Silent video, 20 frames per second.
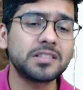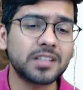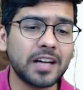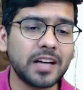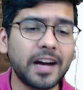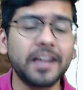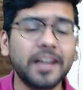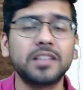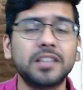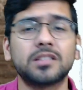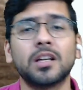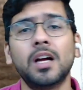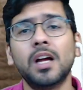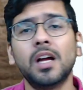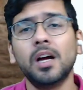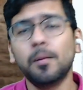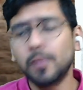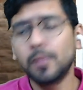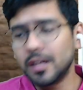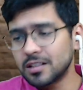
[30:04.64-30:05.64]
guys,
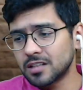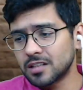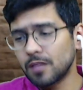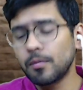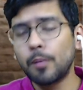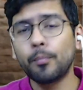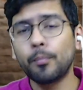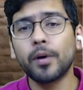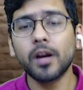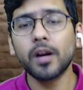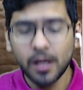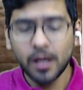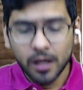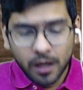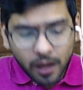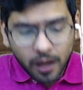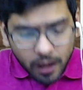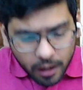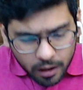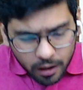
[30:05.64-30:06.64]
please remember,
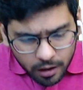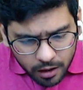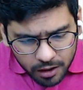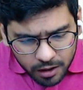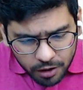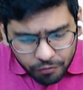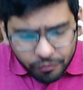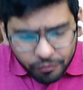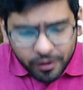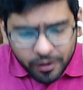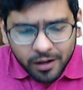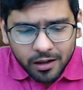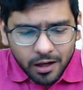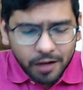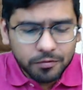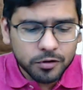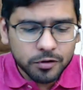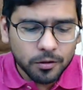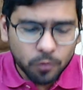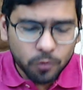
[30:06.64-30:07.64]
different
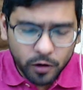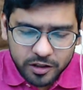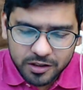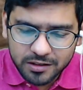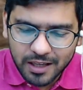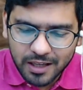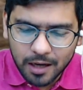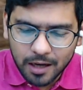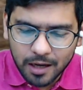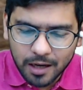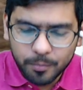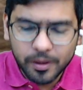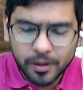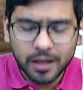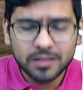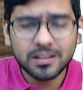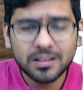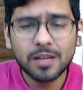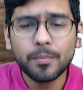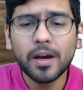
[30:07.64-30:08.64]
types of questions can be asked.
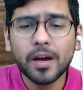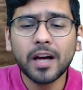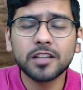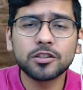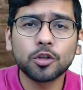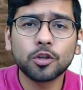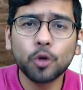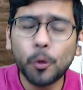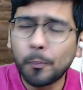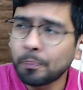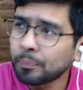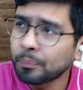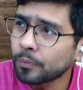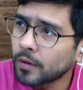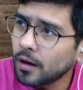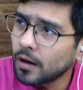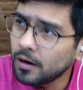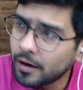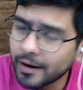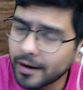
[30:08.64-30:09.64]
They may ask you
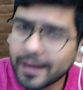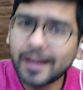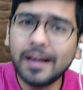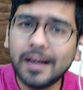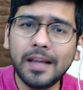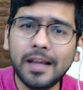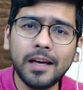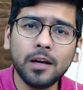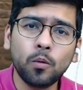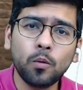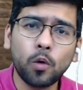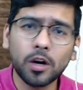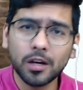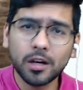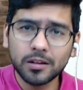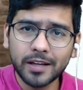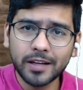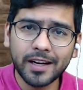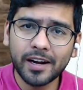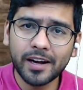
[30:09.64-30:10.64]
directly what are
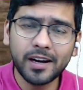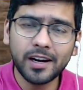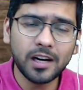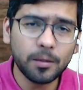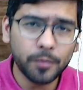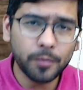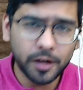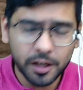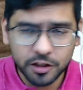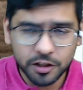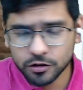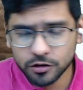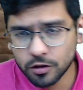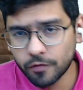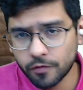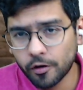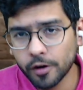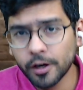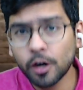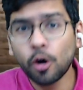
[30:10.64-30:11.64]
the inherent limitations of
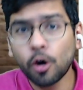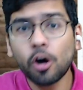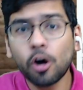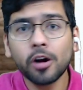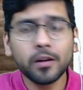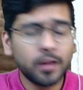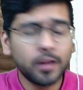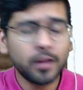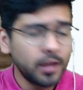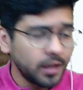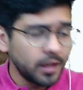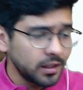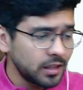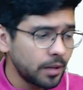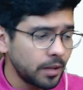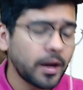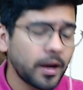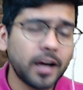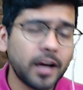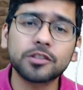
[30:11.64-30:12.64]
audit, or they may
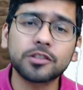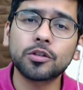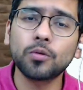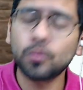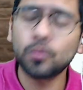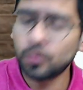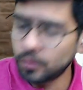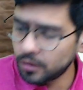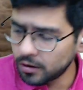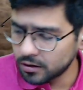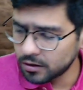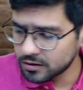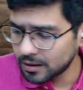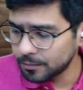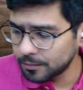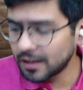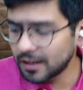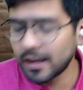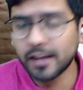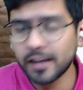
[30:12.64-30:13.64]
ask you
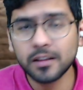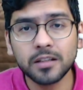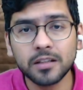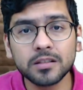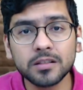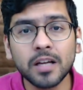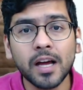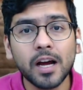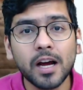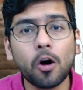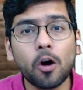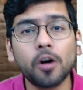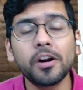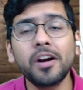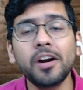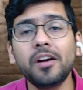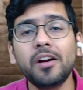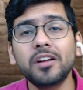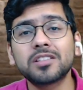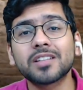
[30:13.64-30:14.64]
something like this:
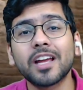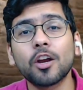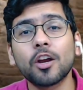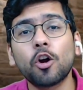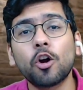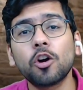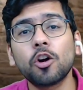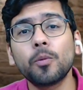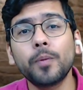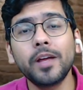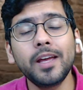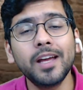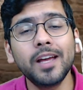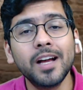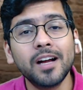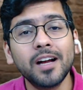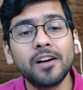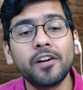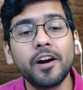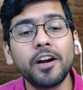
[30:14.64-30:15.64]
audit risk cannot be
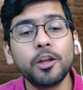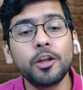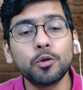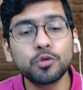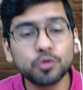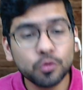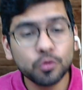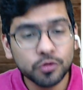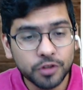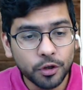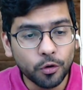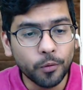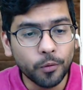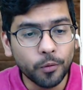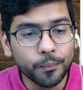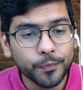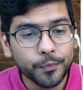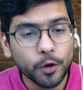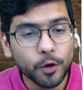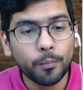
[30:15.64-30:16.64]
reduced to zero
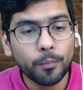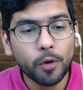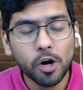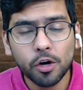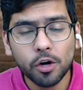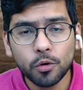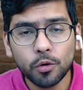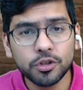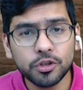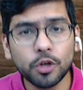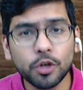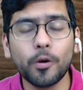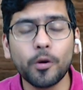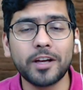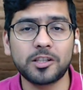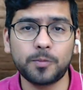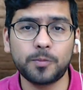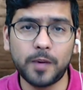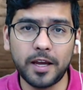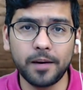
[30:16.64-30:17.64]
or brought to zero,
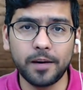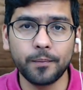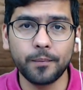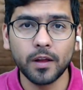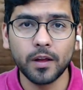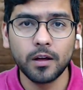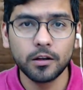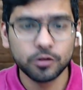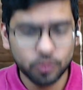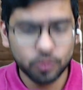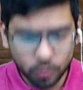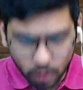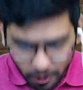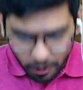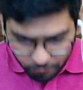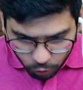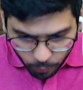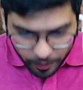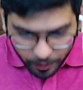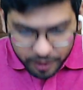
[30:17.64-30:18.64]
explain. So you have
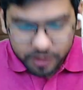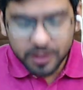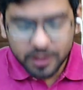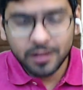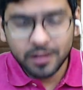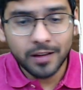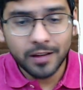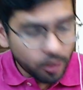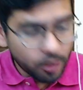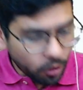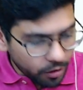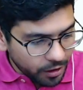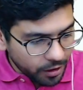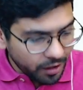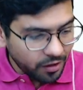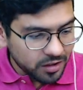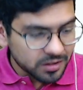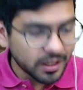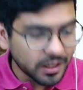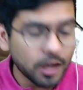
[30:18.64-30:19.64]
to mention that audit
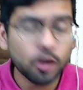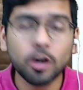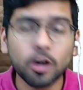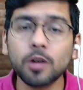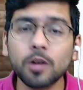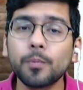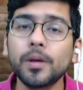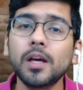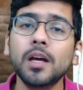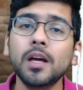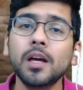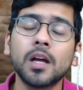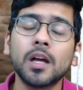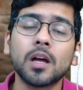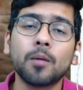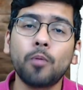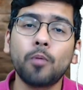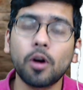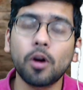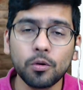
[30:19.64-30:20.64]
risk cannot be
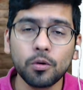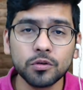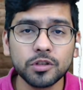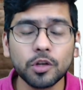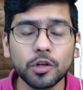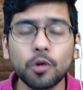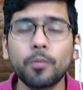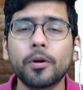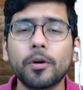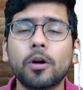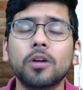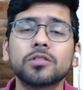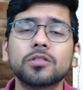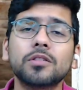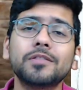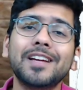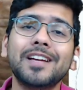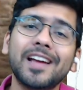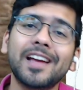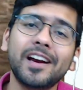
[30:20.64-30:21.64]
brought to zero because of
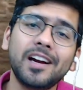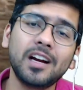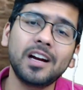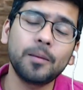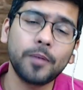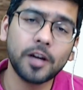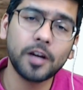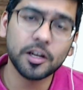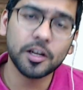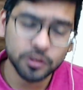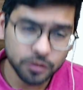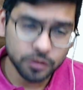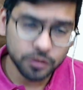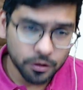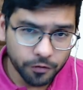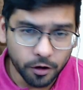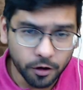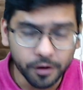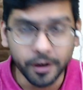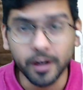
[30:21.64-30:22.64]
the inherent limitations of
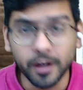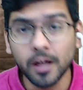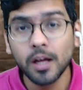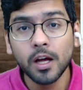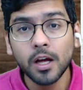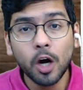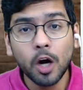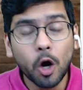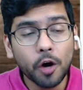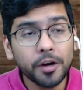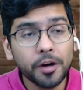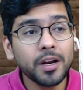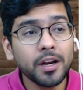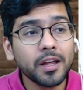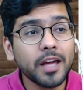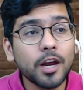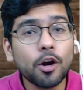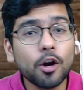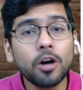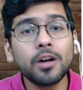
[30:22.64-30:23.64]
audit. Auditor
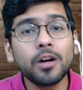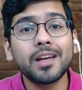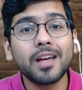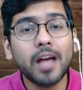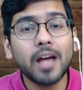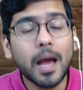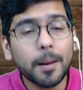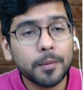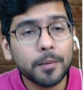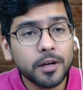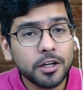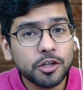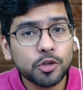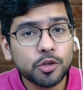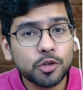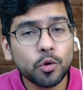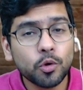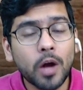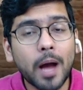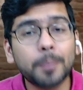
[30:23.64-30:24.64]
cannot
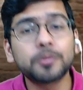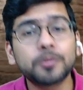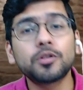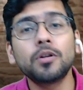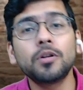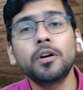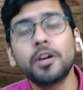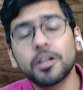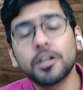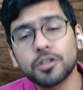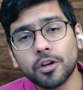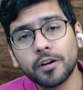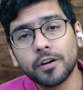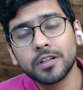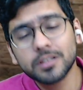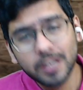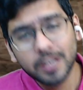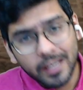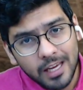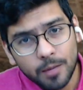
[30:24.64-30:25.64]
issue absolute assurance,
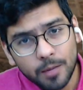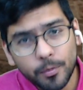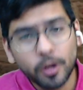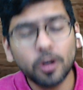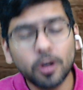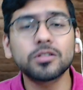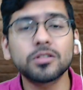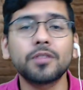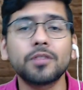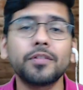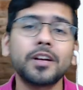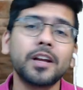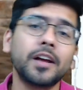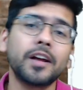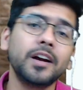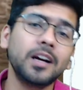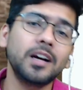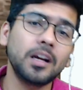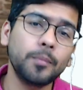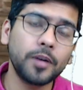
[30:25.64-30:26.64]
again because of
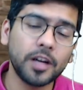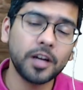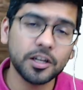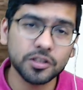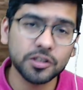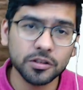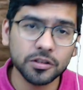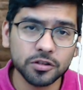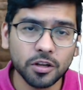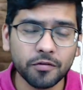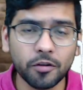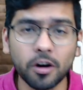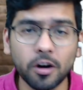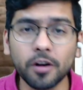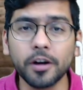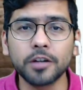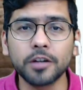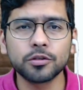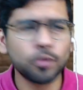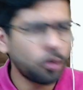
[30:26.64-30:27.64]
inherent limitations of
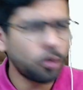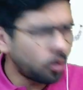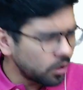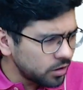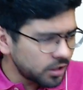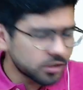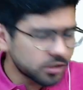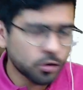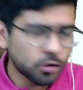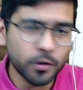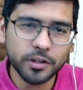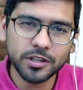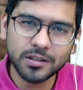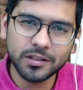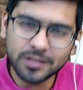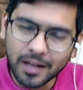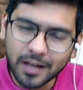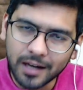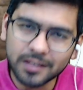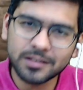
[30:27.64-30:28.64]
audit. So all these questions,
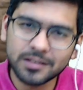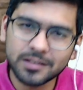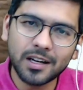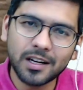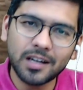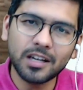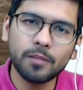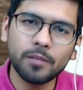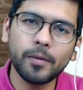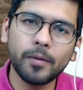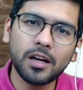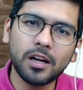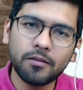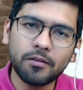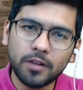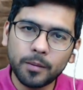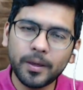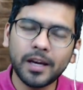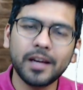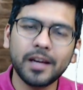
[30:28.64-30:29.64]
the answer ultimately will
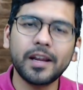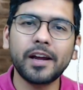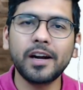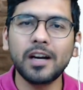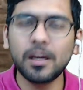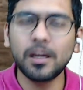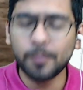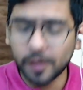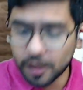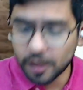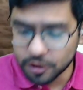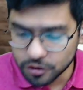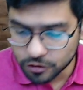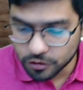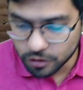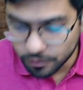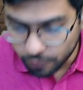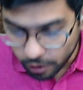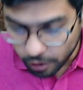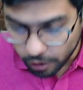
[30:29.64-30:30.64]
be inherent limitations
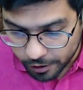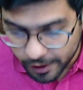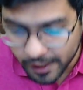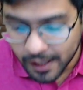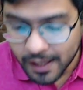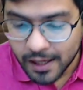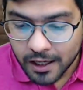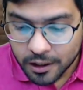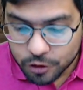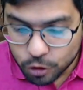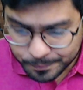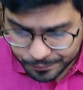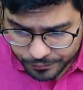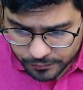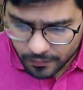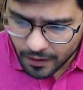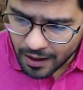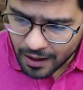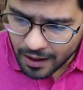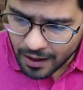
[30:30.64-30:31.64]
of audit.
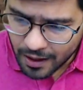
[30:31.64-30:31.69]
So